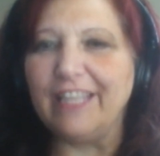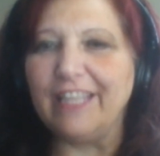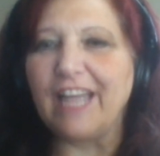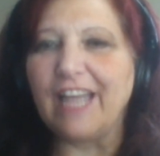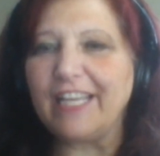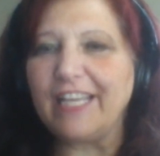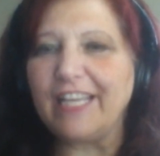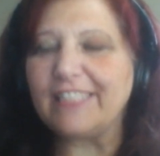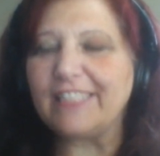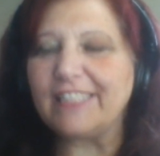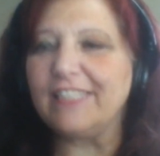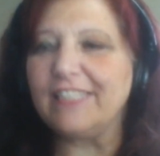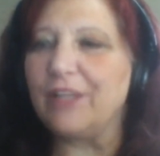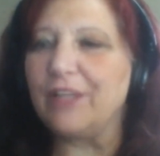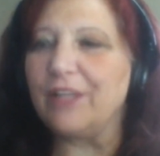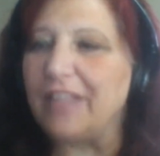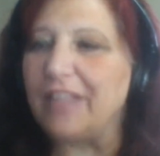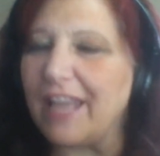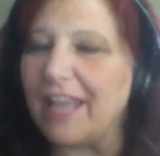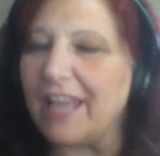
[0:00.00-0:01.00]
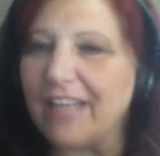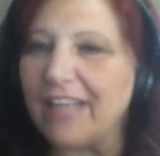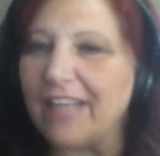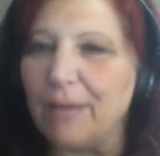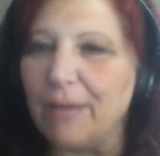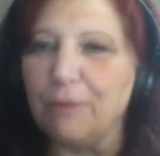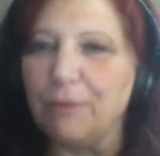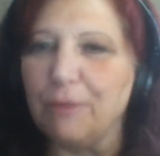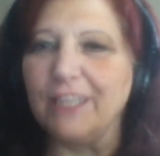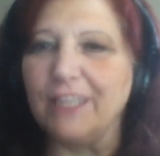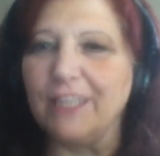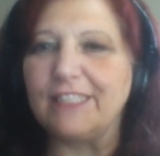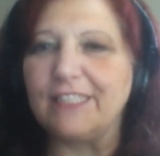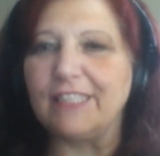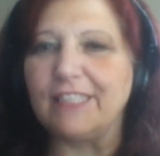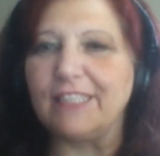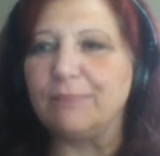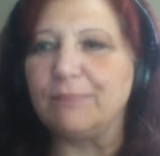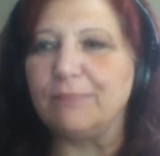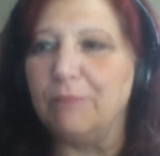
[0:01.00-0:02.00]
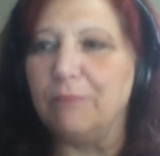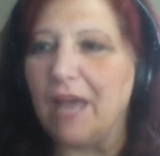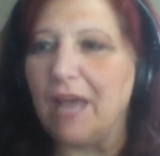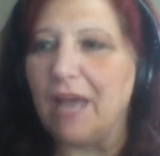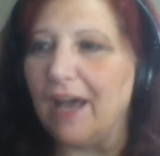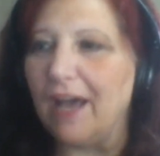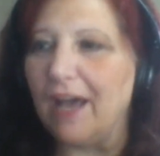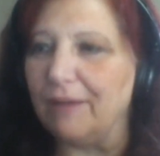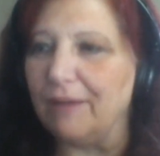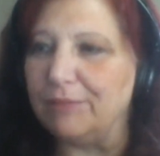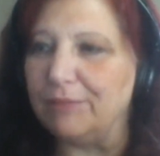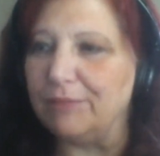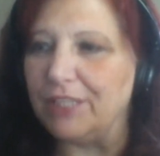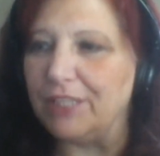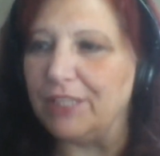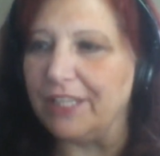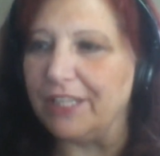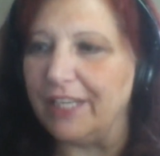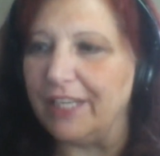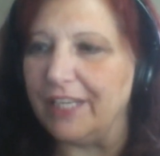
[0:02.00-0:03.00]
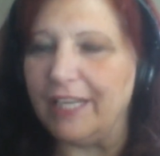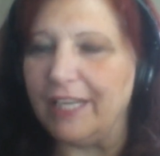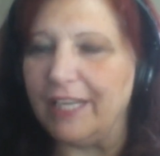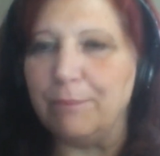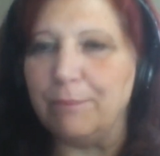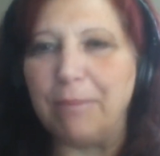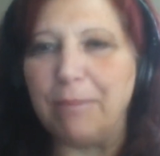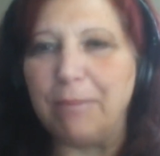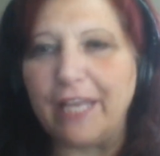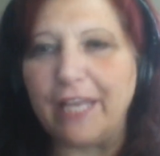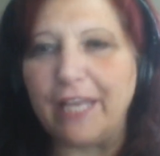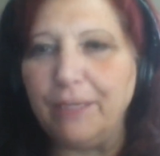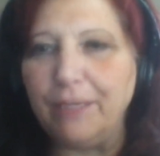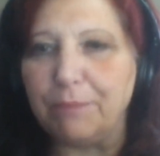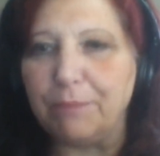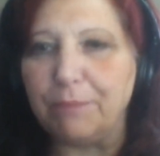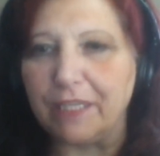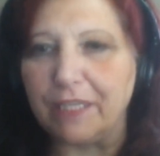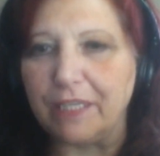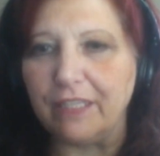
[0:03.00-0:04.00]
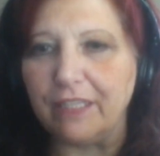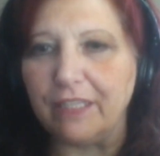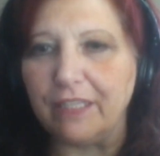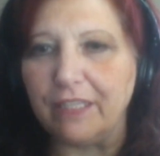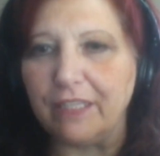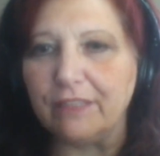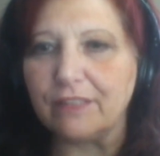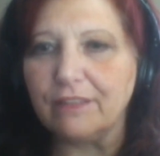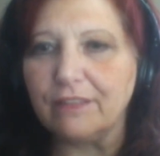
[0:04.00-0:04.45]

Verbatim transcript: I guess th- that kind of brings us uh, to the embedded beings.